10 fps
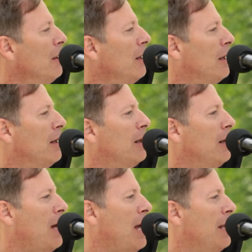
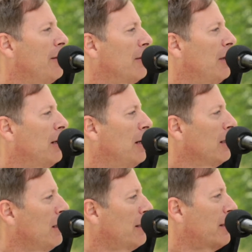And I
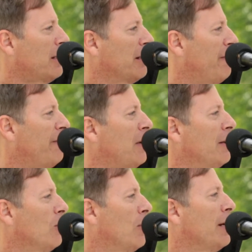like to kind of
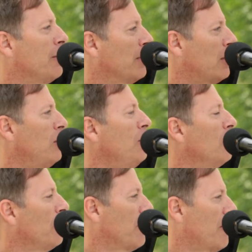find a way to include
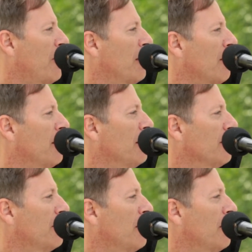all those things in it.